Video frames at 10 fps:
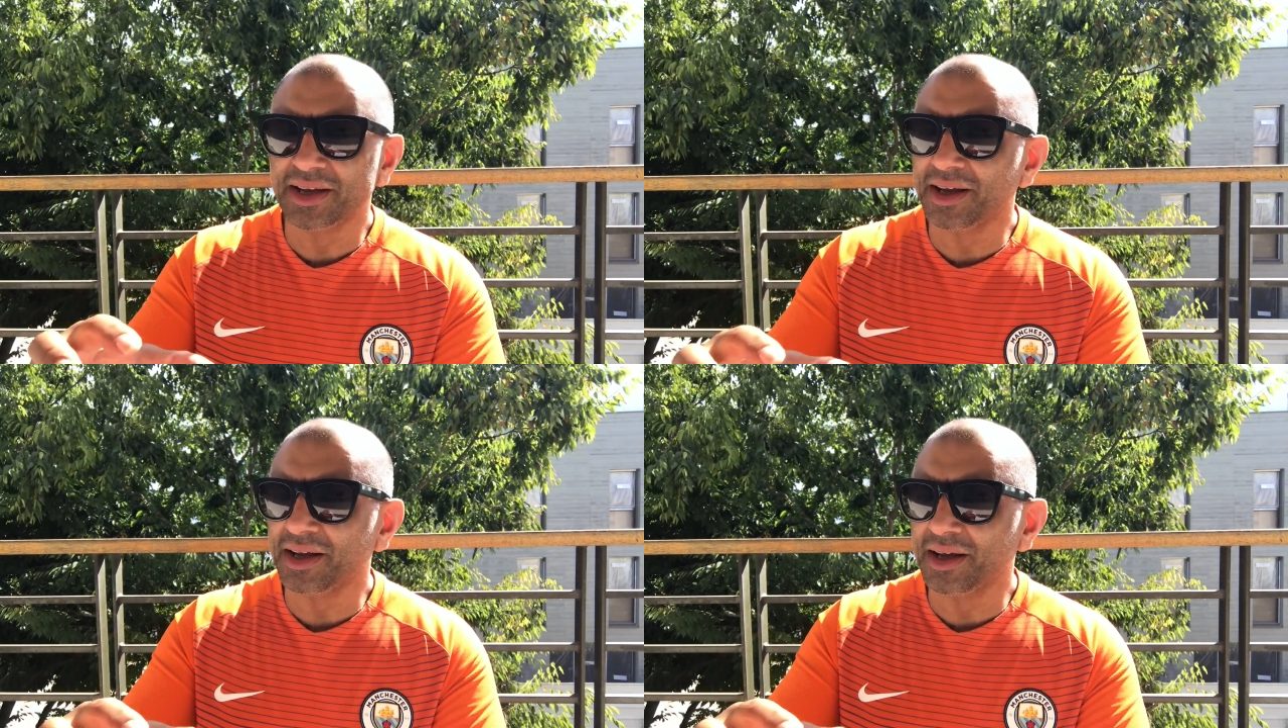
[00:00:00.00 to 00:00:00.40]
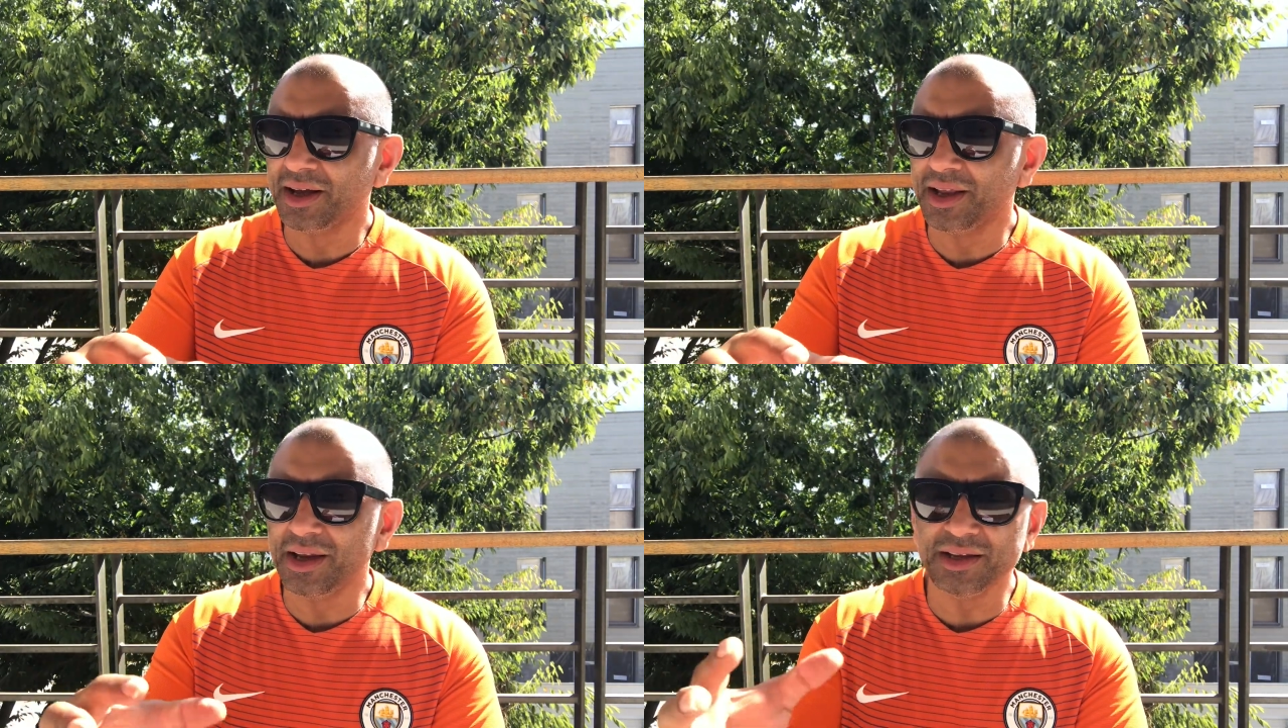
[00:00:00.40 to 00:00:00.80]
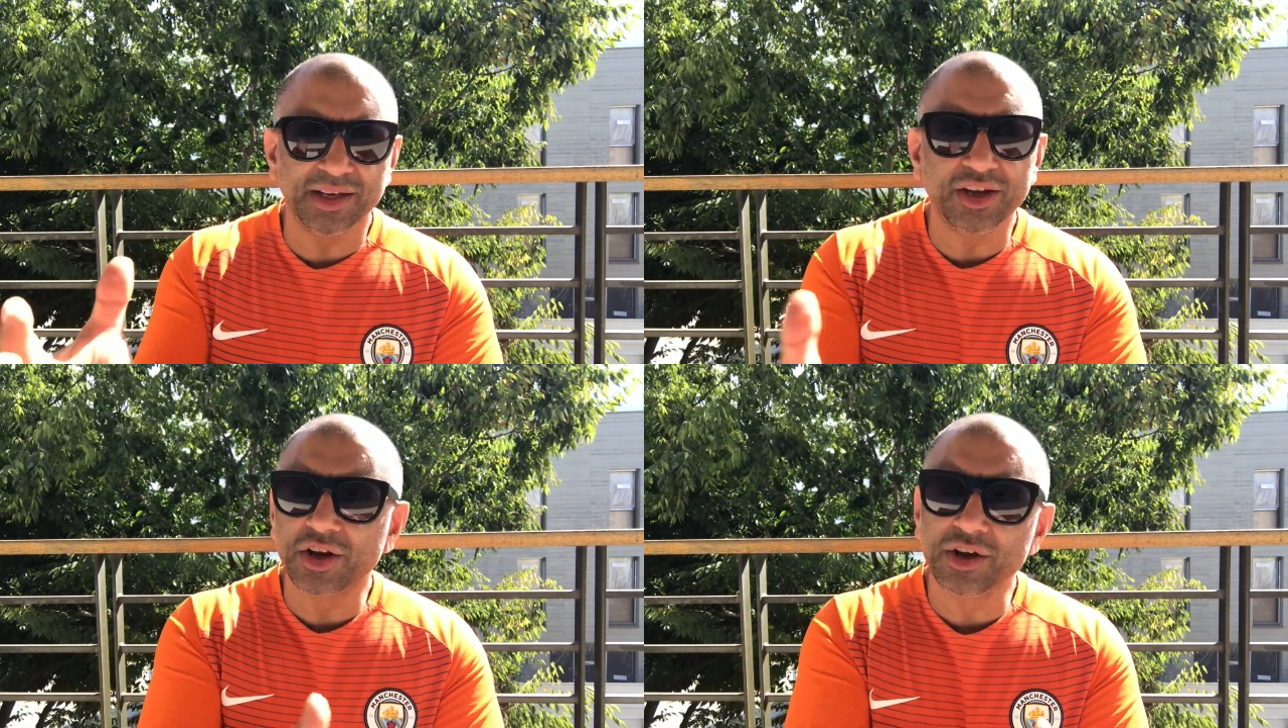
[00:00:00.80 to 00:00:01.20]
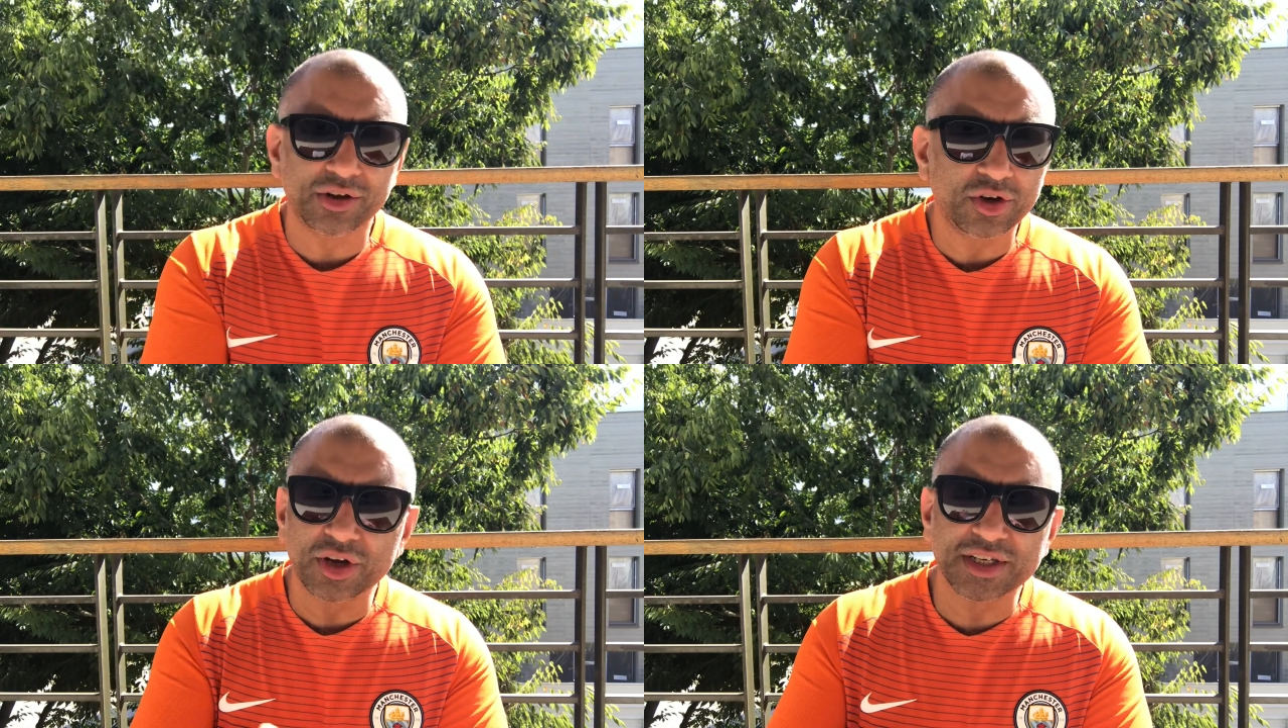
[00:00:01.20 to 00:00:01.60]
and you
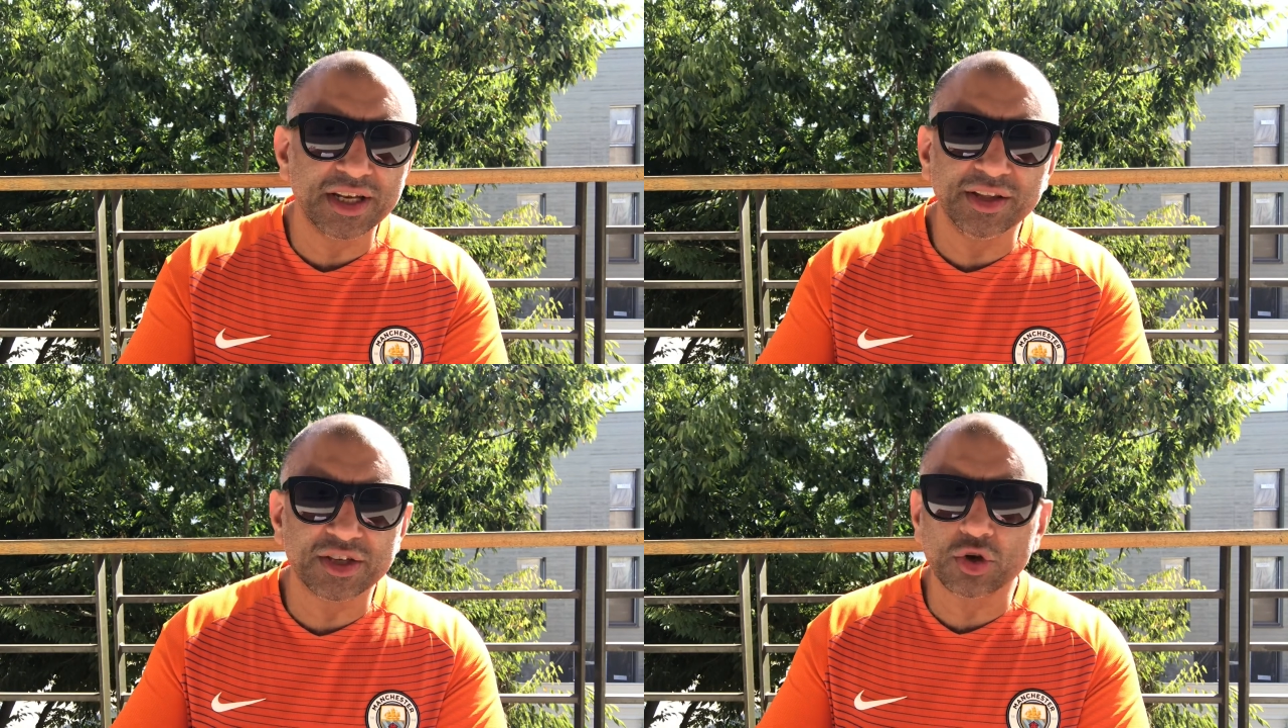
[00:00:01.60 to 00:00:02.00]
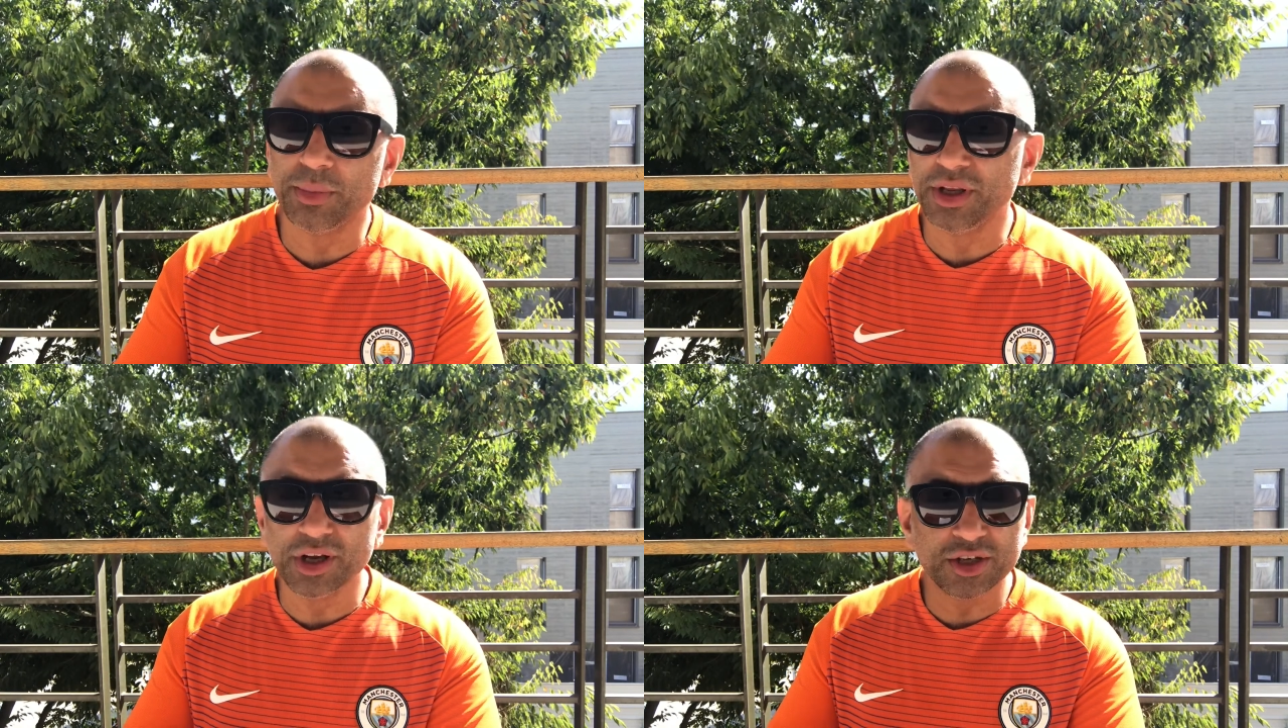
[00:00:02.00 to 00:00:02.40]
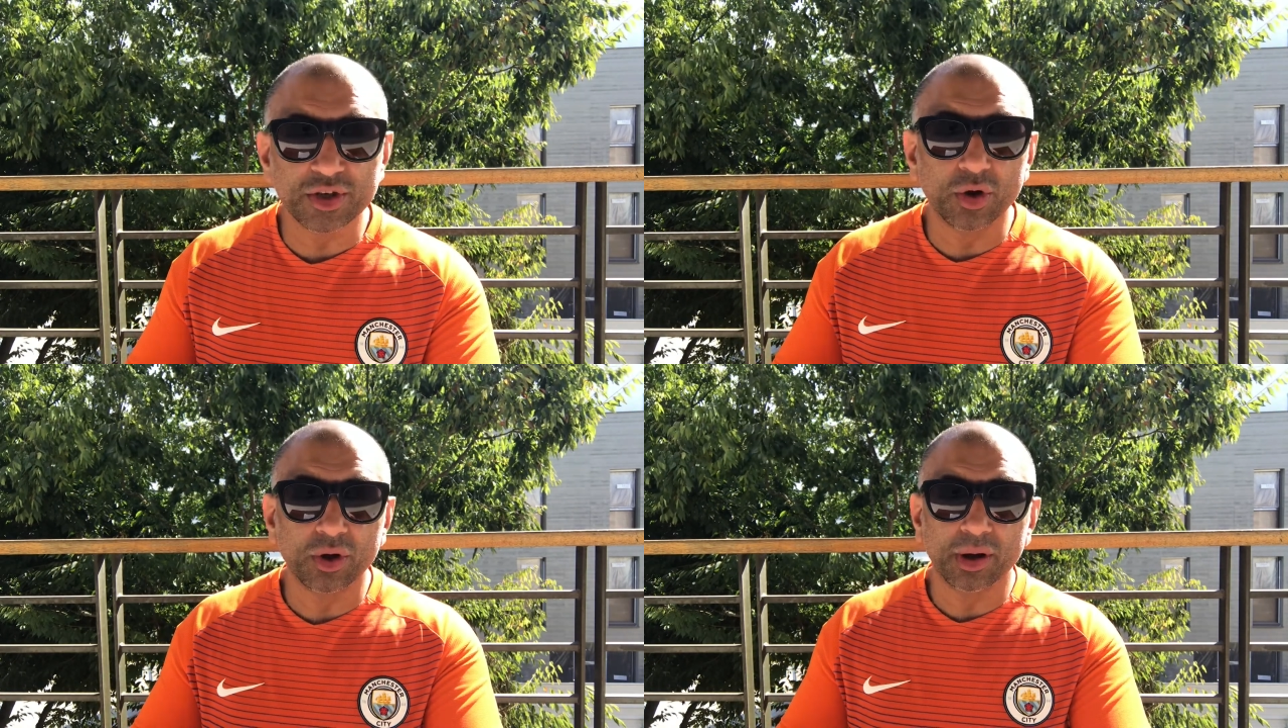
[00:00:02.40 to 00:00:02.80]
could have seen this coming years ago.